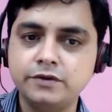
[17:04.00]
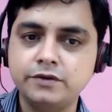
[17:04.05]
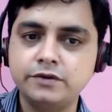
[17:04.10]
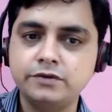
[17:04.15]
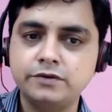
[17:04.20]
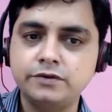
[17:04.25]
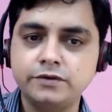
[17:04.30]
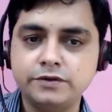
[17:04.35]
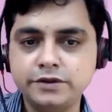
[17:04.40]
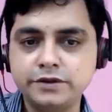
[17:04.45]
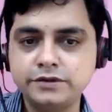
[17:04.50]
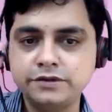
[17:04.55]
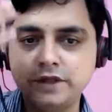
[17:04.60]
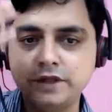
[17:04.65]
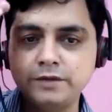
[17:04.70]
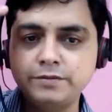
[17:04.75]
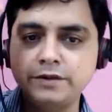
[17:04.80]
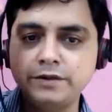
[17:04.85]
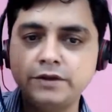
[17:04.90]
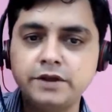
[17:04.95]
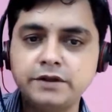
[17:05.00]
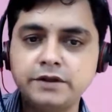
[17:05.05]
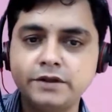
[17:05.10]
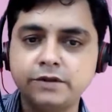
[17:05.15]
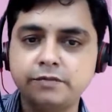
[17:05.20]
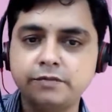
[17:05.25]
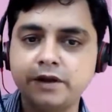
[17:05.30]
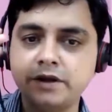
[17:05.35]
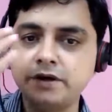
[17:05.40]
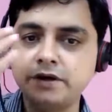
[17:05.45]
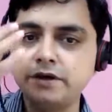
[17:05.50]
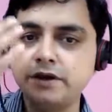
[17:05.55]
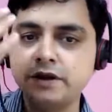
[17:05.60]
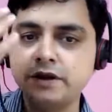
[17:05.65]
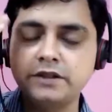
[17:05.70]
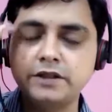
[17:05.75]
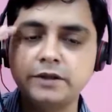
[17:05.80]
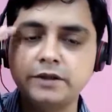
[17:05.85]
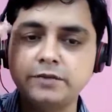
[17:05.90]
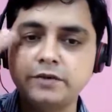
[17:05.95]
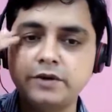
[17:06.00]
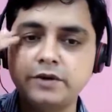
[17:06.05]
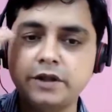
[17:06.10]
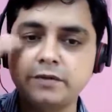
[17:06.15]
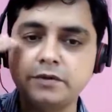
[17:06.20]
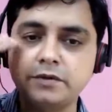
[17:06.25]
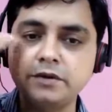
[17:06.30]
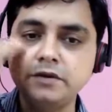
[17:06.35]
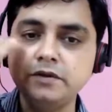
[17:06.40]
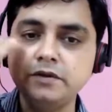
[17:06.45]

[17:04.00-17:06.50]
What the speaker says: So you just keep it that in the mind and keep on tapping.